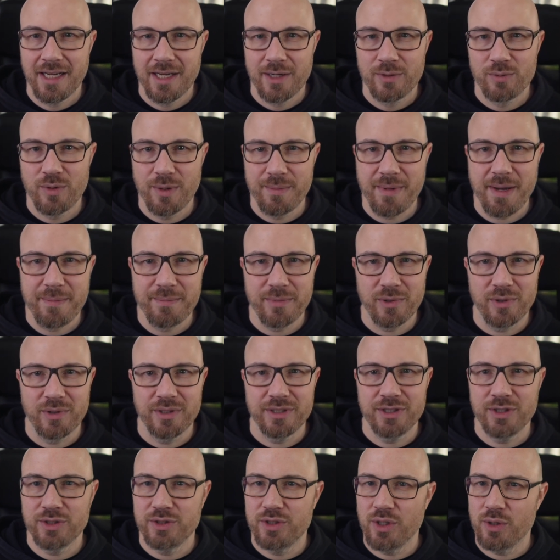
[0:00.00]
Remember,
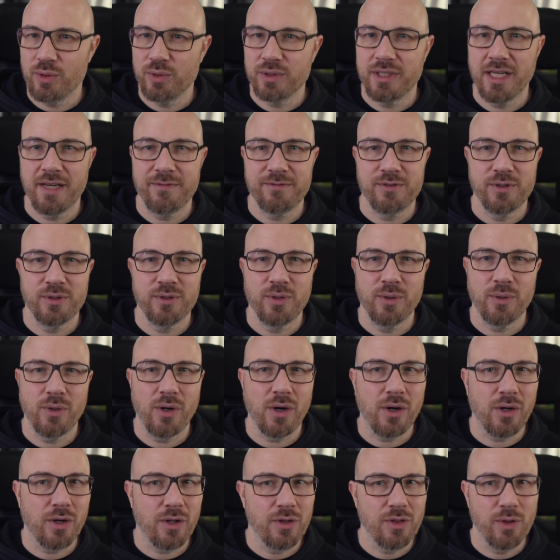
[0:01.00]
you don't have to go
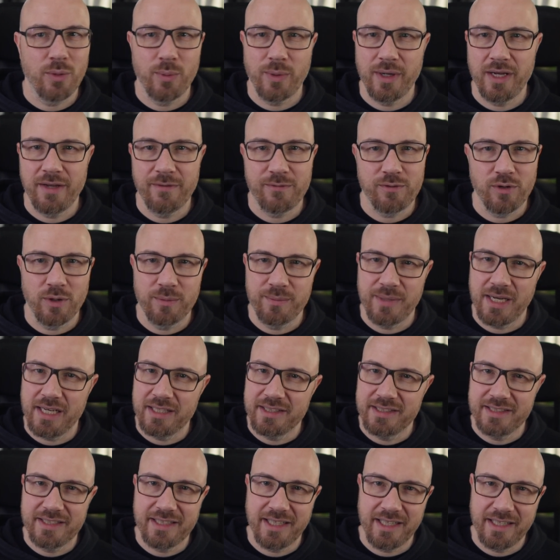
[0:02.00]
all the way from
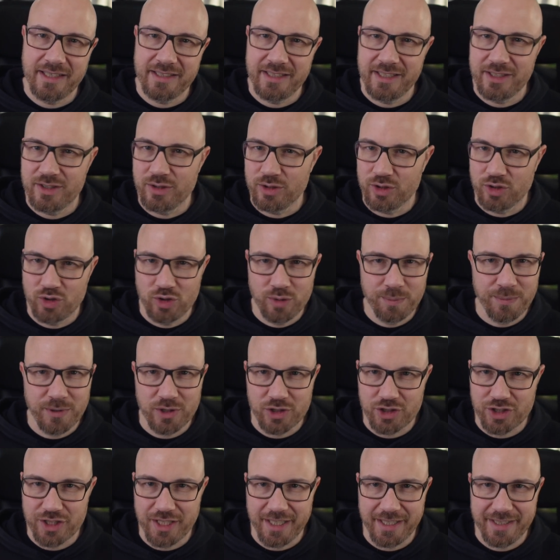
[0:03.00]
untidy to super
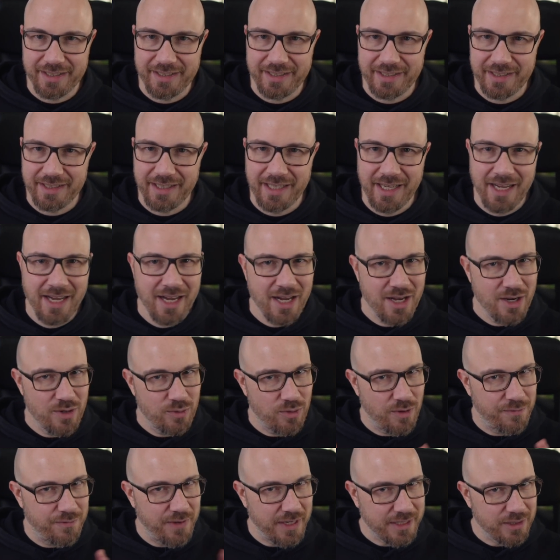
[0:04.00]
shiny.
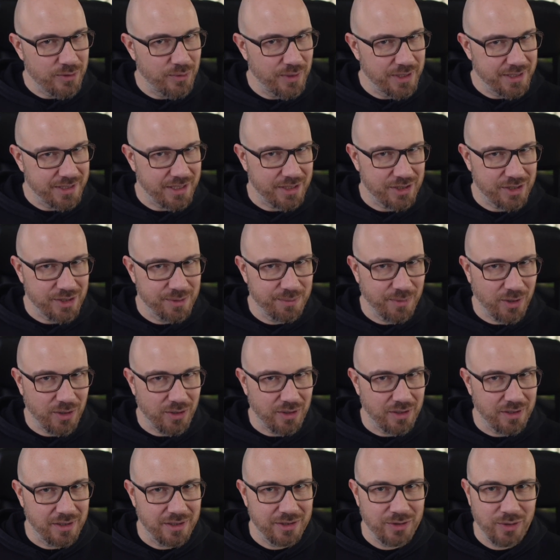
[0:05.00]
Refactorings are
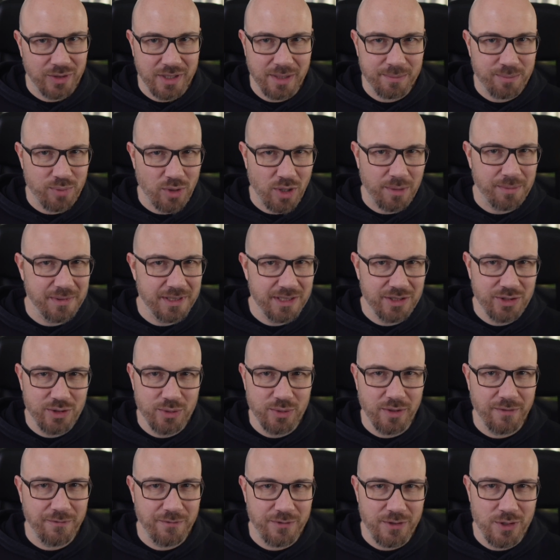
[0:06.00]
small. You can probably do
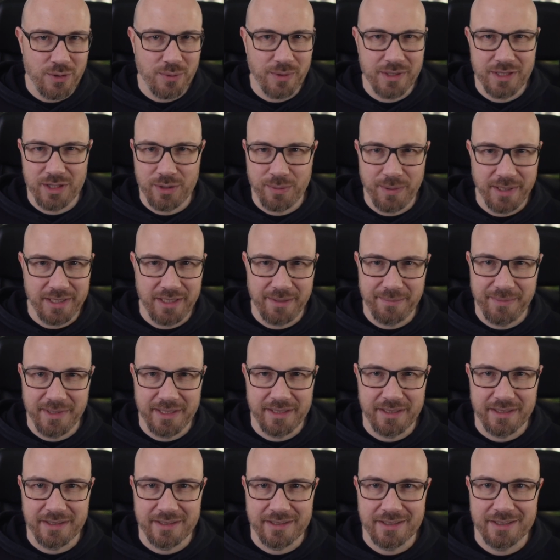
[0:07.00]
a few in 20
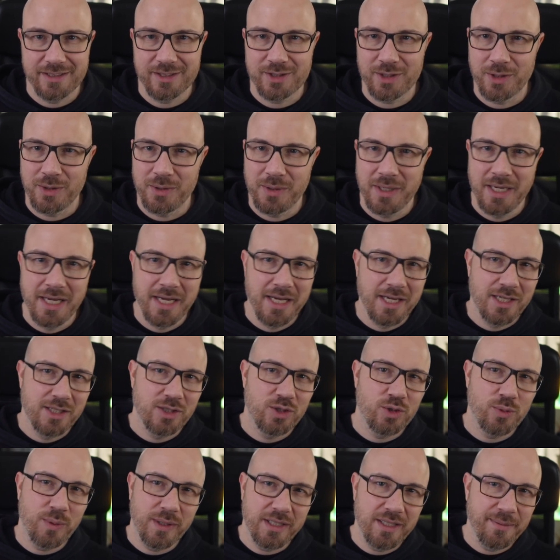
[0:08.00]
minutes. So
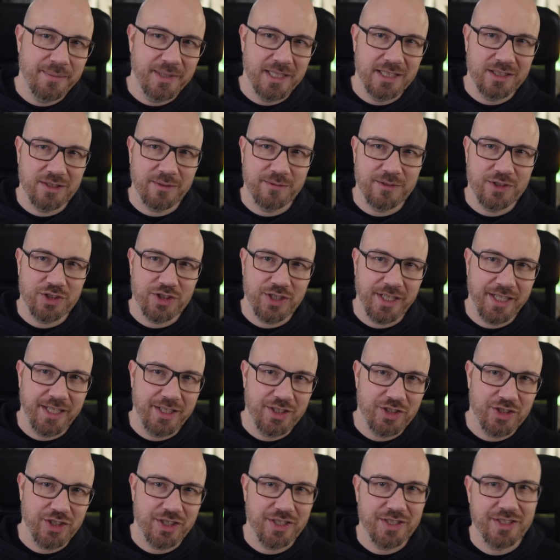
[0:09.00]
20 minutes of
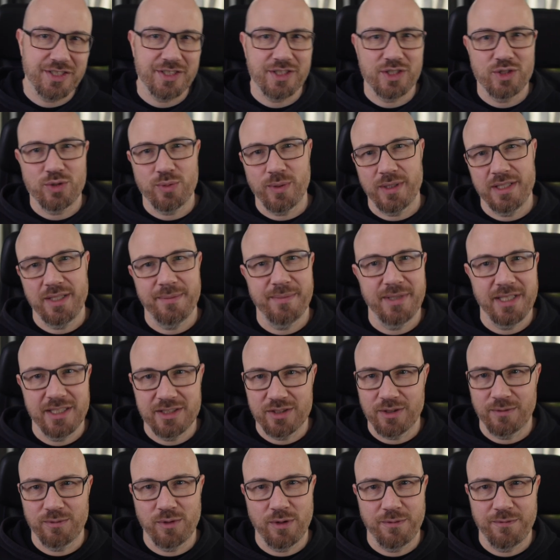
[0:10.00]
changes, 20 minutes
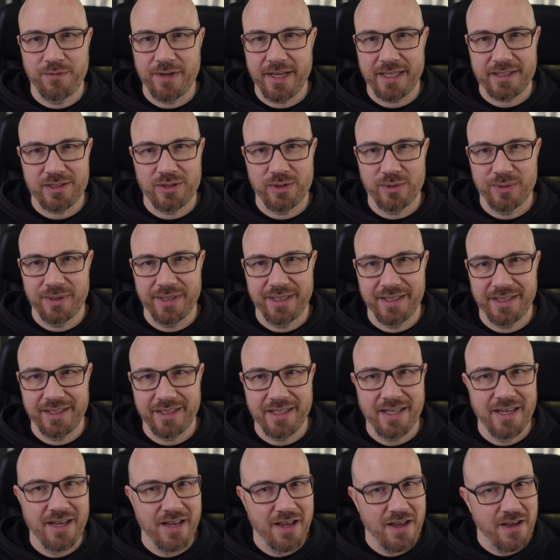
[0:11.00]
of refactoring,
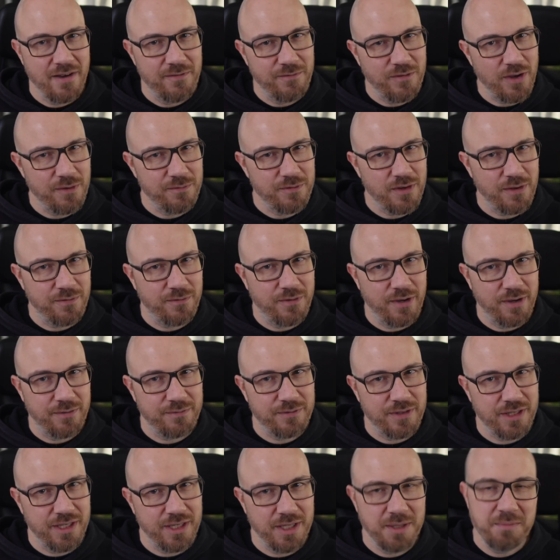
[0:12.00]

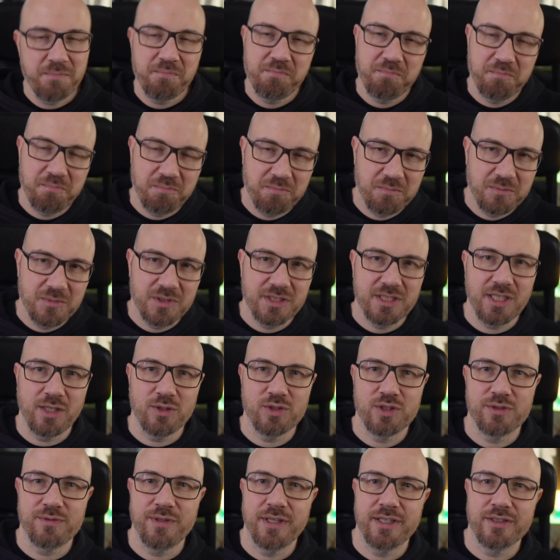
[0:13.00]
50-50
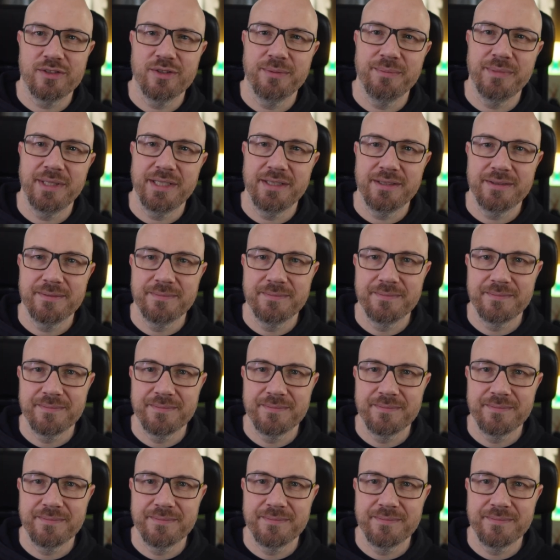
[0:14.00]
sounds fair to me.